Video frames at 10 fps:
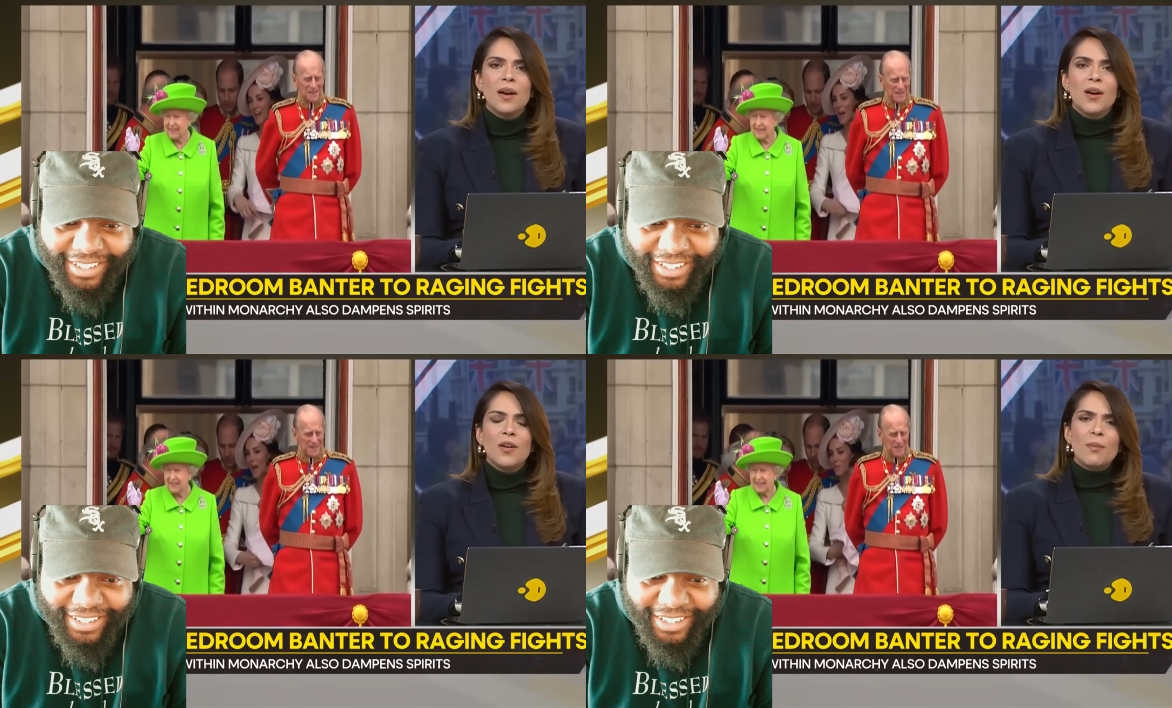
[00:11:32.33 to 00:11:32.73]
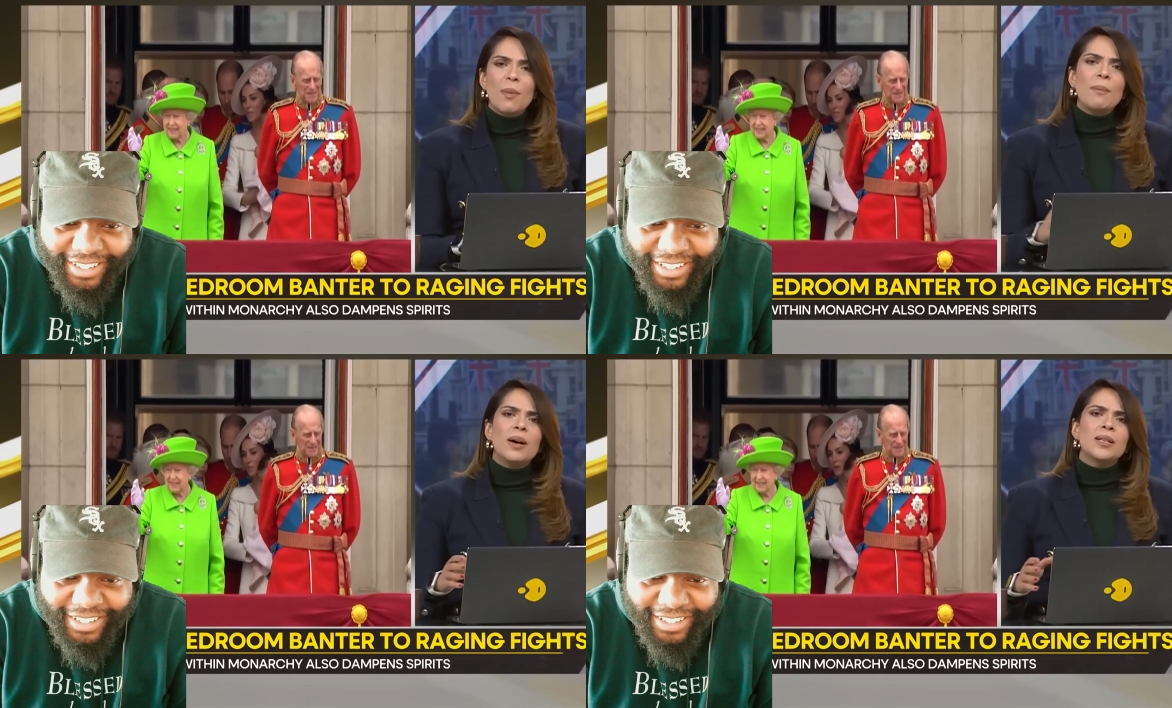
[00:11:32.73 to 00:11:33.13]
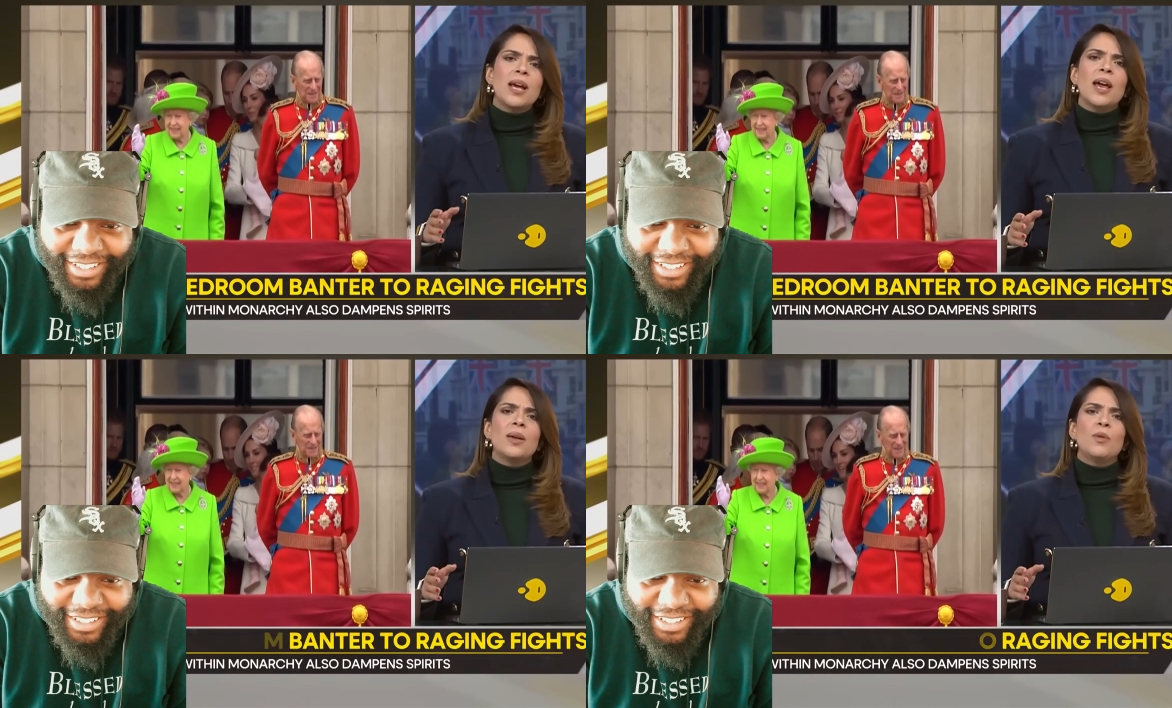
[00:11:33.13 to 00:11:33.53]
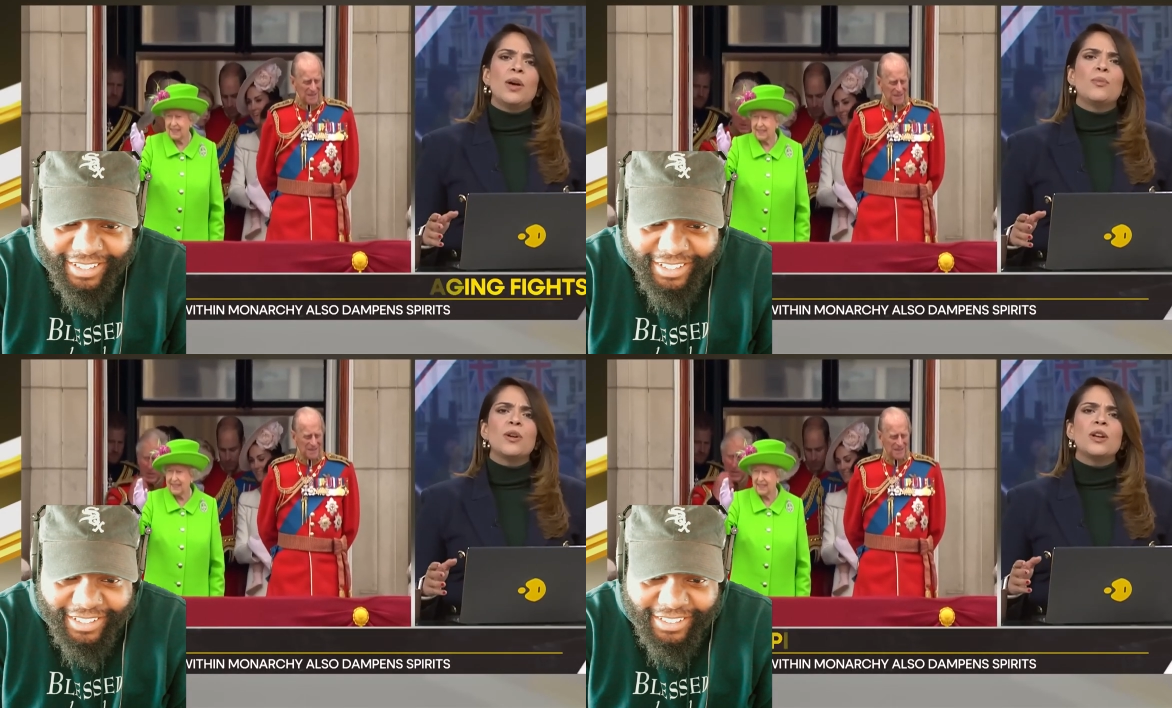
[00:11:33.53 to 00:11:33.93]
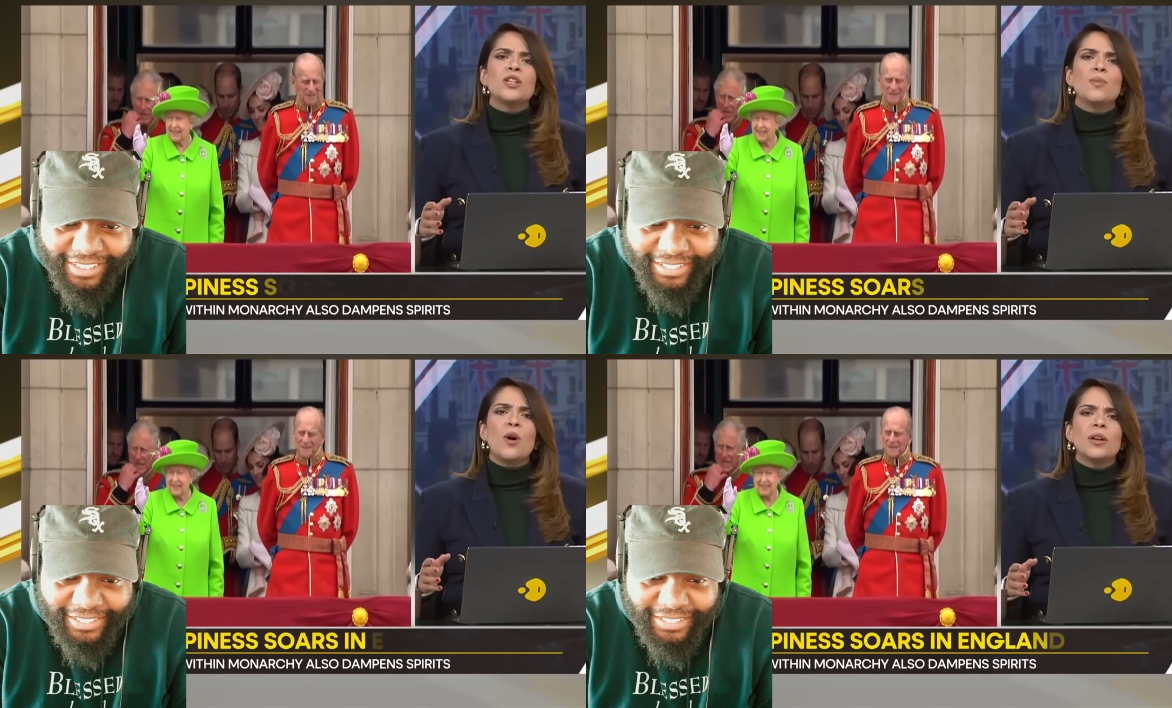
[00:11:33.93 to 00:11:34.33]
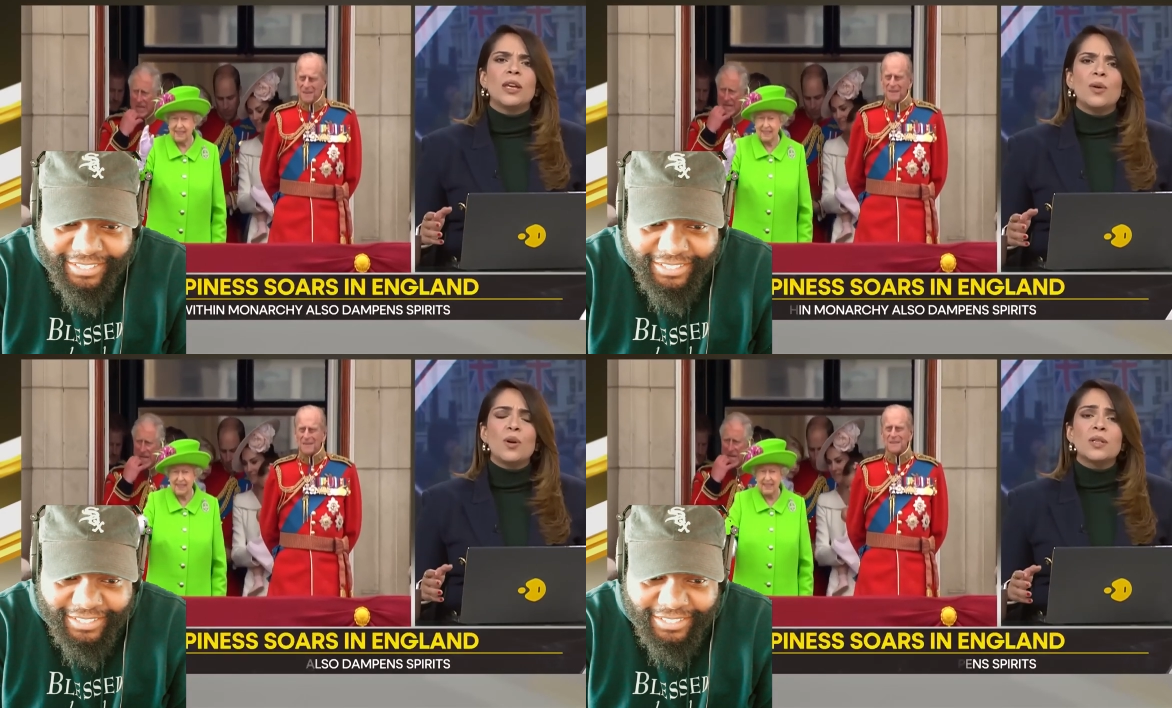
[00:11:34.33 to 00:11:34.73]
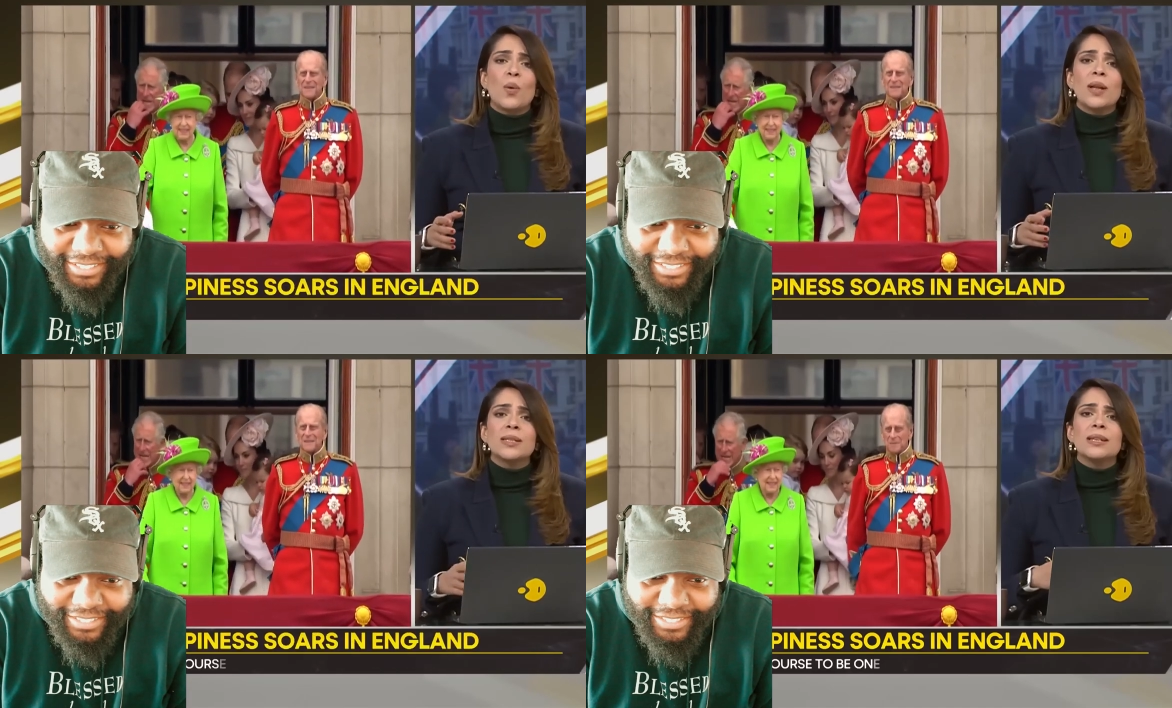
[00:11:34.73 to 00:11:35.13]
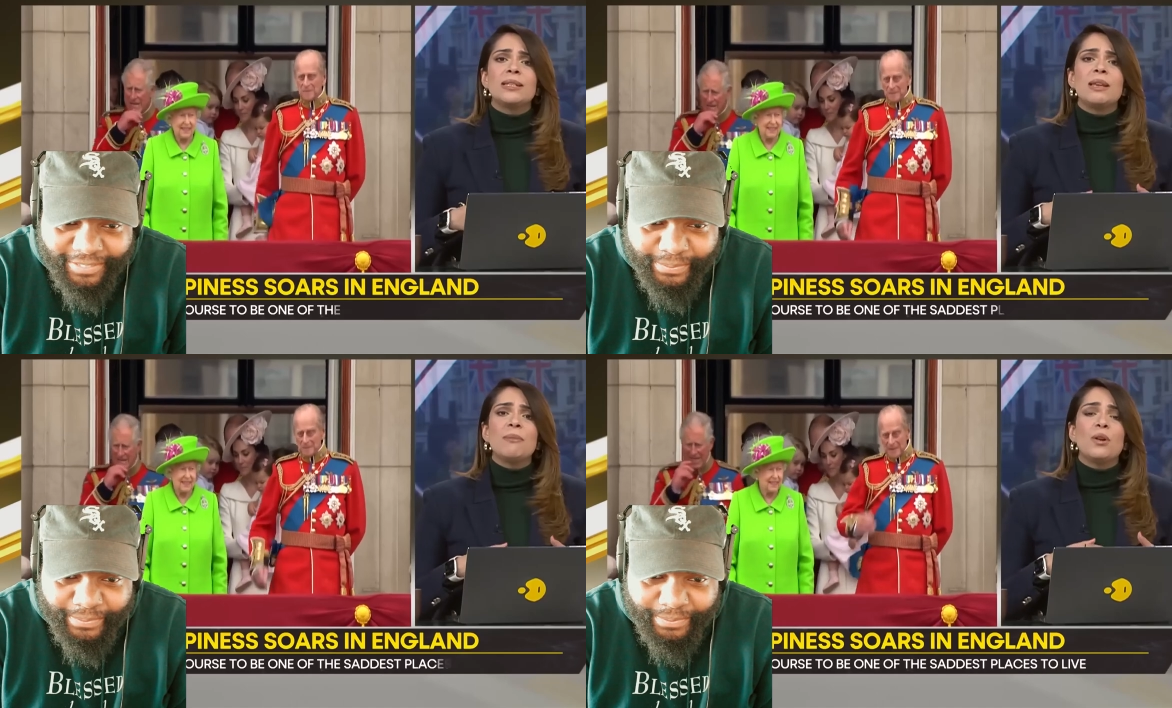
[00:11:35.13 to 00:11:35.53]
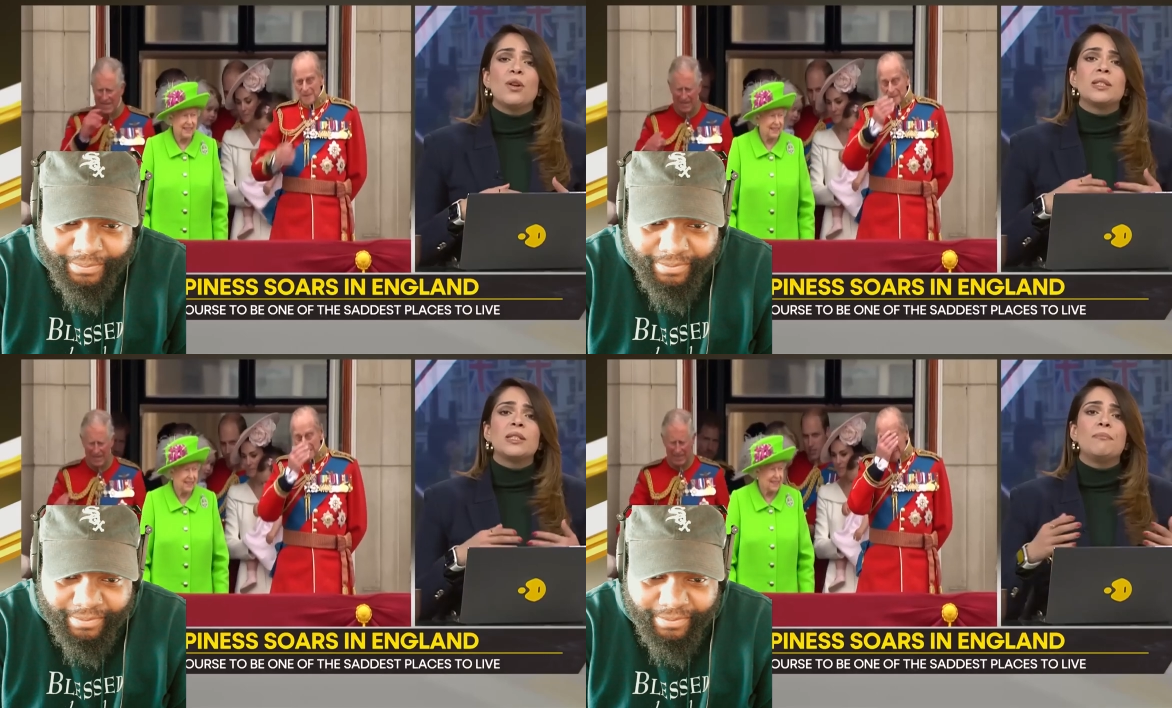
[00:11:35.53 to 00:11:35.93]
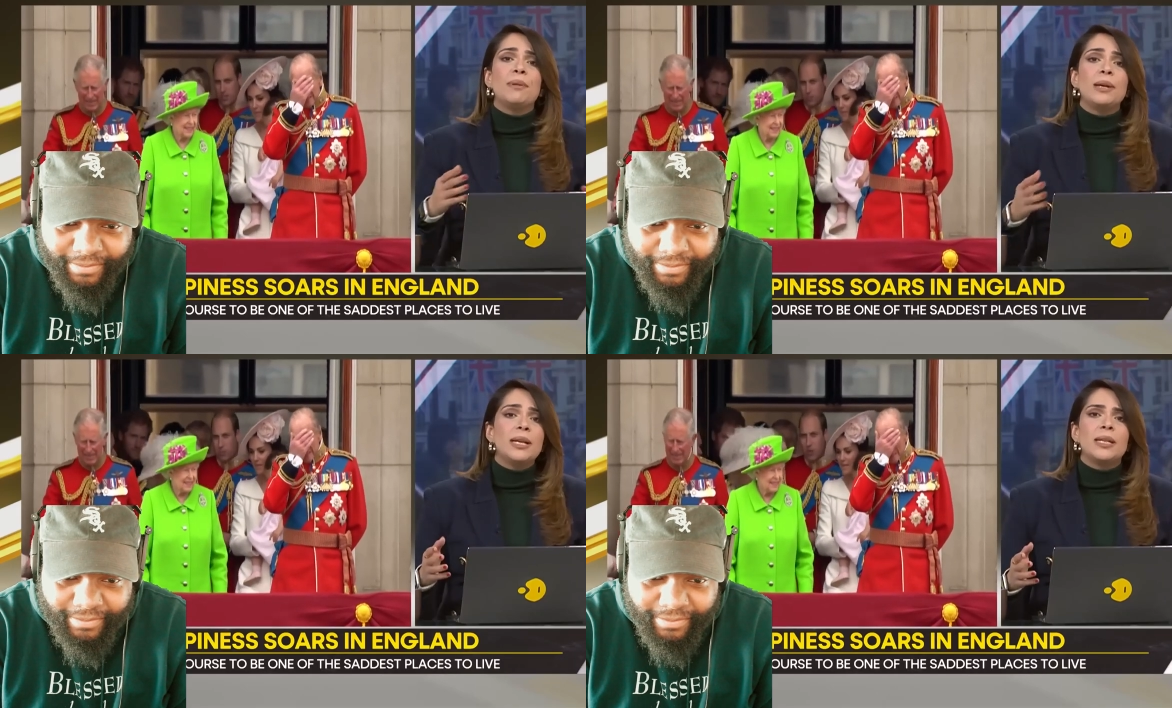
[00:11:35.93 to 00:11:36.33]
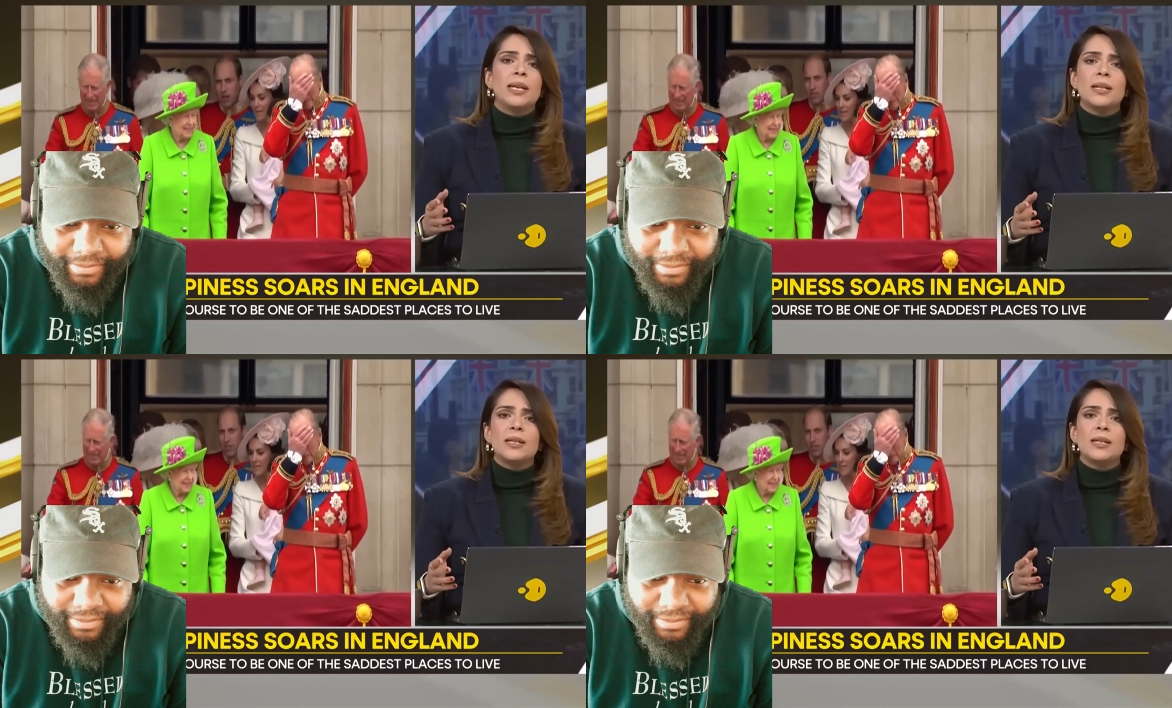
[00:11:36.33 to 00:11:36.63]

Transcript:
Speaker 1: Remember a time when the British monarchy was once a symbol of stability in